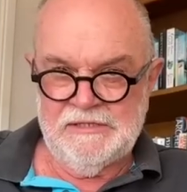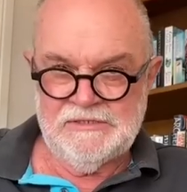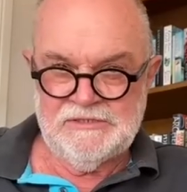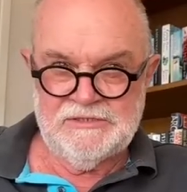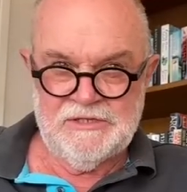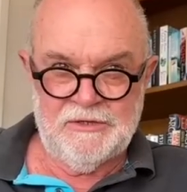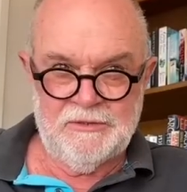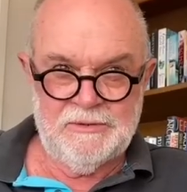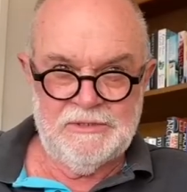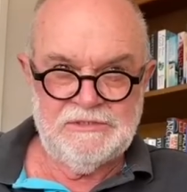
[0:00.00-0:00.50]

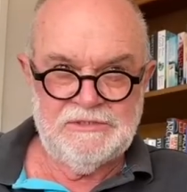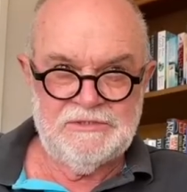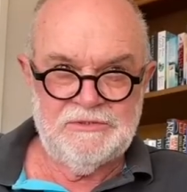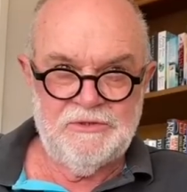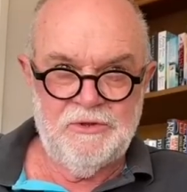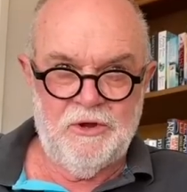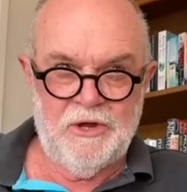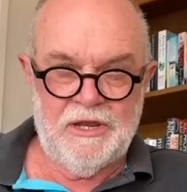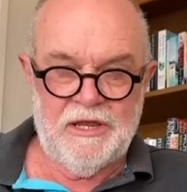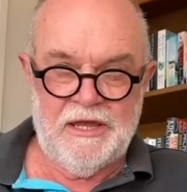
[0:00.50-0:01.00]
So he's
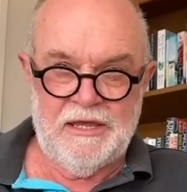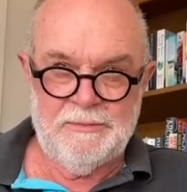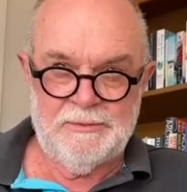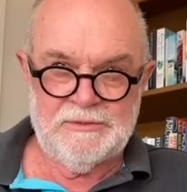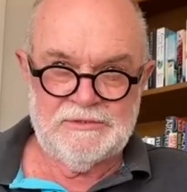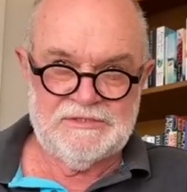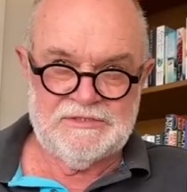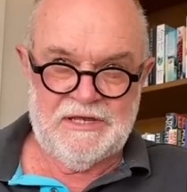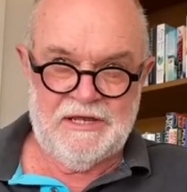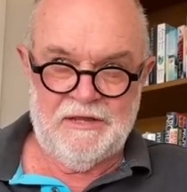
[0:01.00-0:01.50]
not
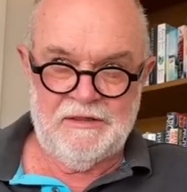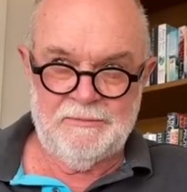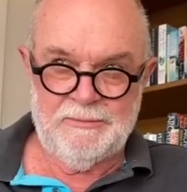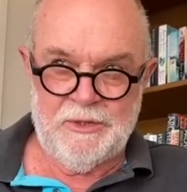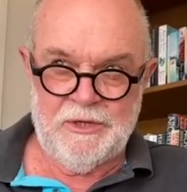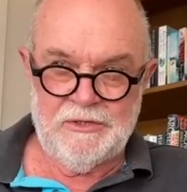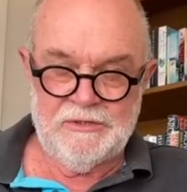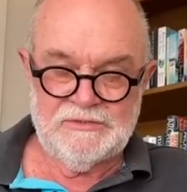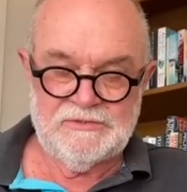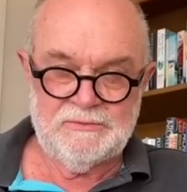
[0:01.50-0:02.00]
able to sail the
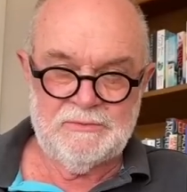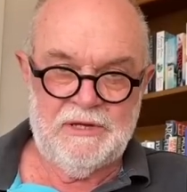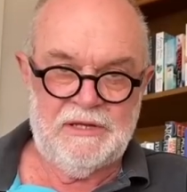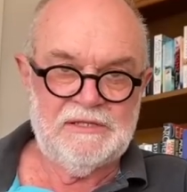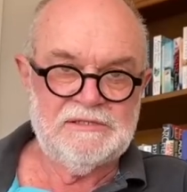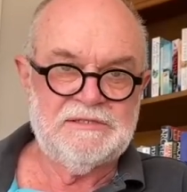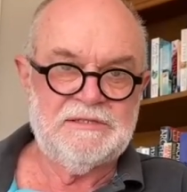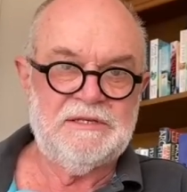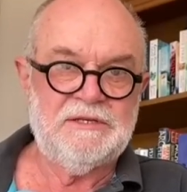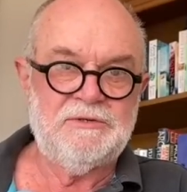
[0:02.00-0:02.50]
boat as
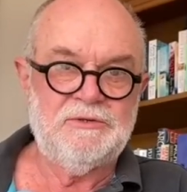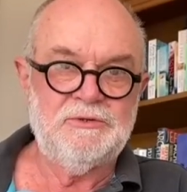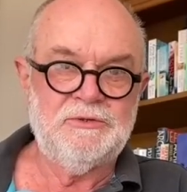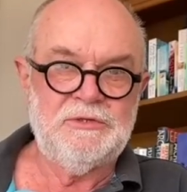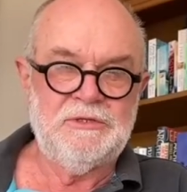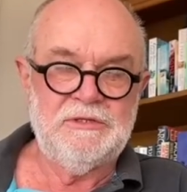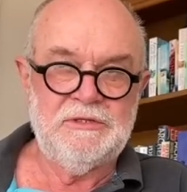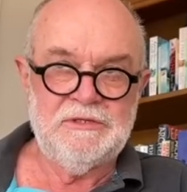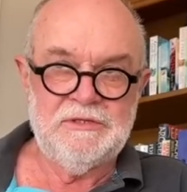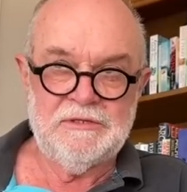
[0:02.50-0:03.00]
well as he
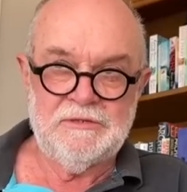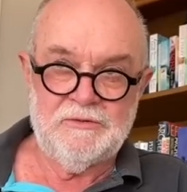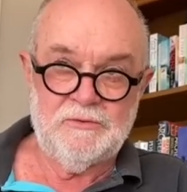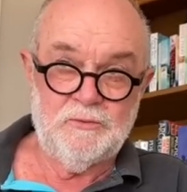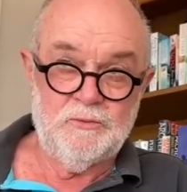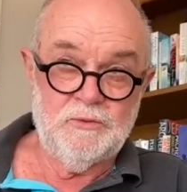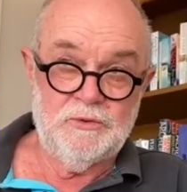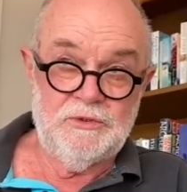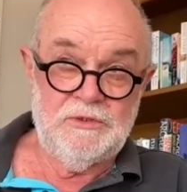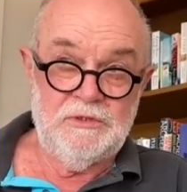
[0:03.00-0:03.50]
could or
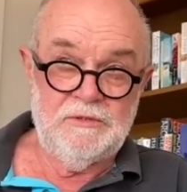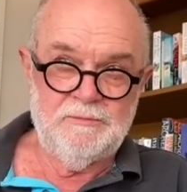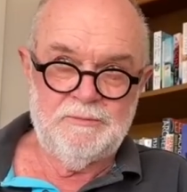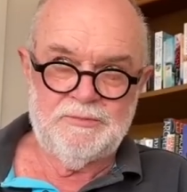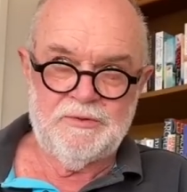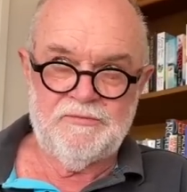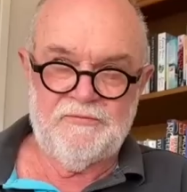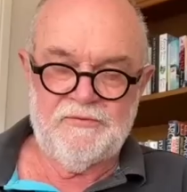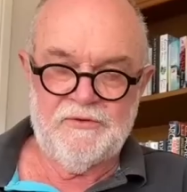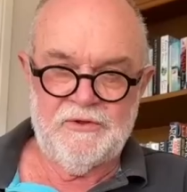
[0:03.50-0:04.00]

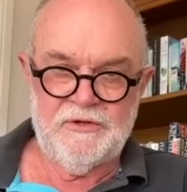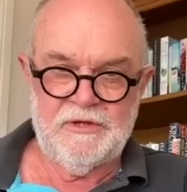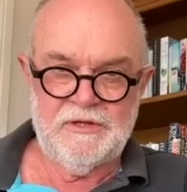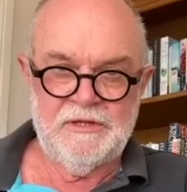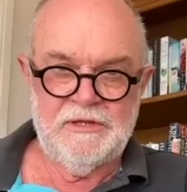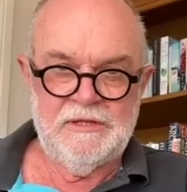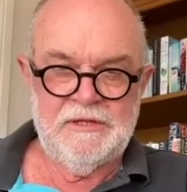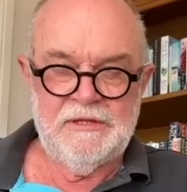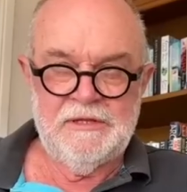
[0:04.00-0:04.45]
would prefer.